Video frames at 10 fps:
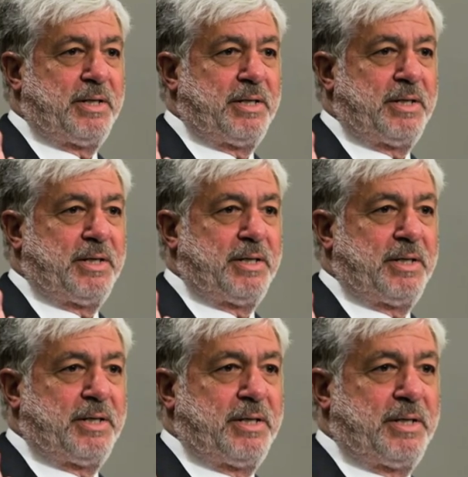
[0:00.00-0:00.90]
And I think
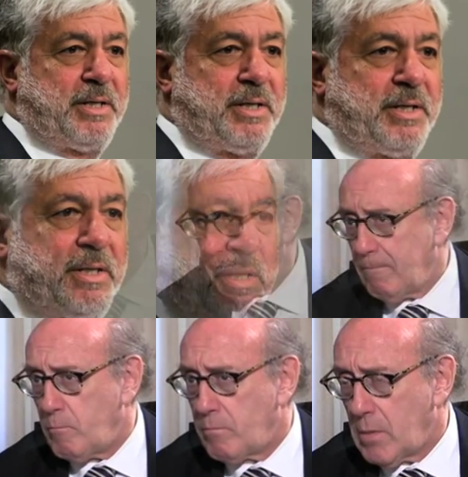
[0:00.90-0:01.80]
the public got it.
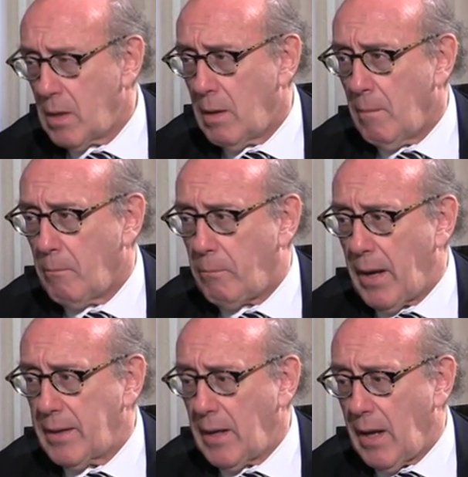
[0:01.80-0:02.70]

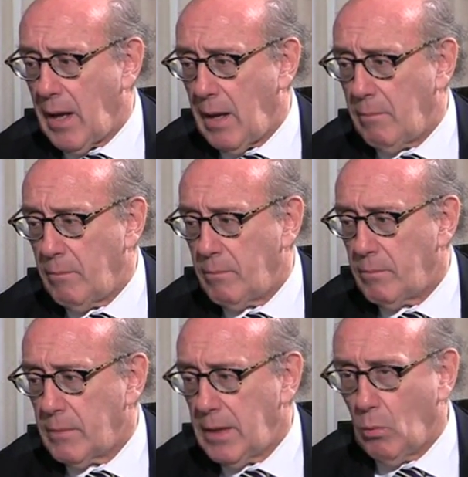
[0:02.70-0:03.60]
But um,
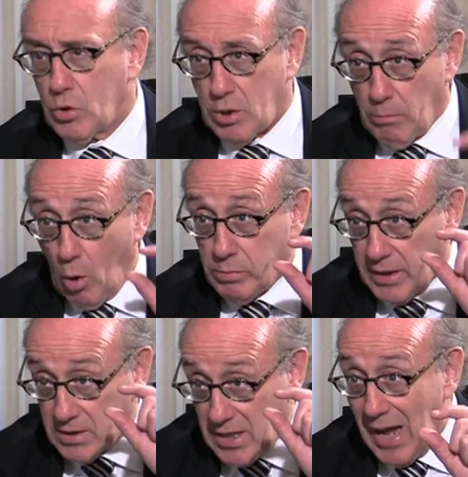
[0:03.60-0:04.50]
it was a
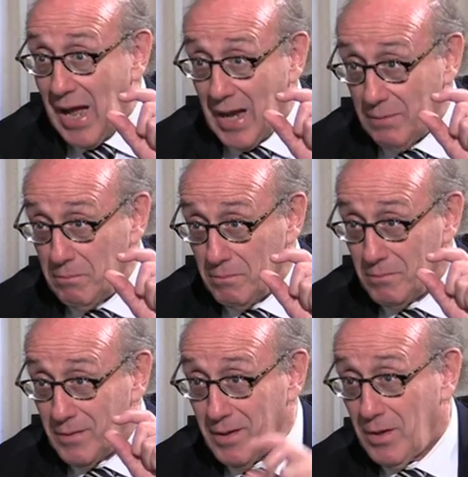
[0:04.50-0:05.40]
moment in time
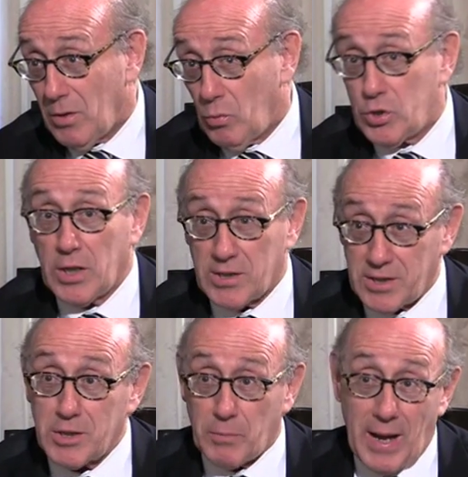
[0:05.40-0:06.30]
which has
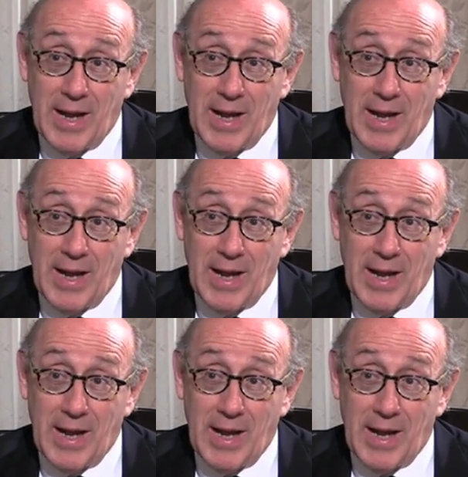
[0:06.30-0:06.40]
since